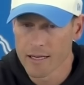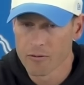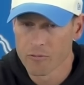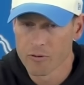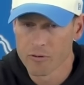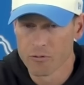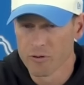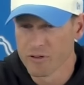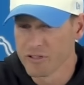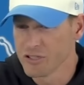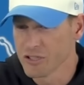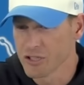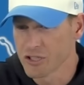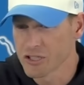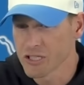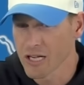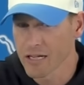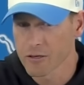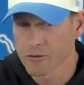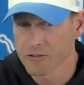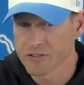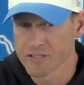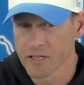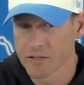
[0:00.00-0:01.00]
We really just
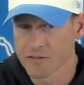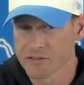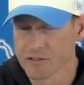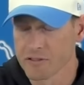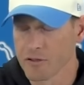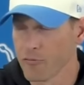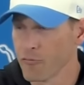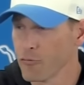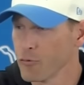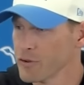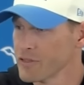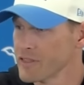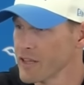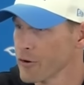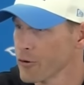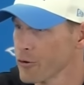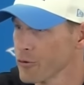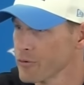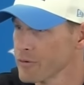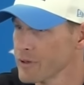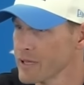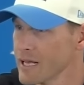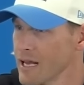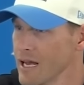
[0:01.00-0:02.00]
shot ourselves in the foot there
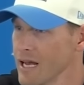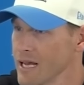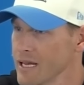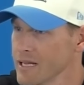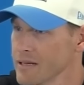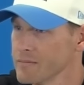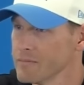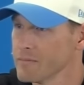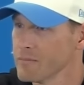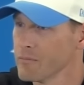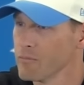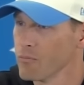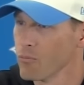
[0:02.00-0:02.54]
early on,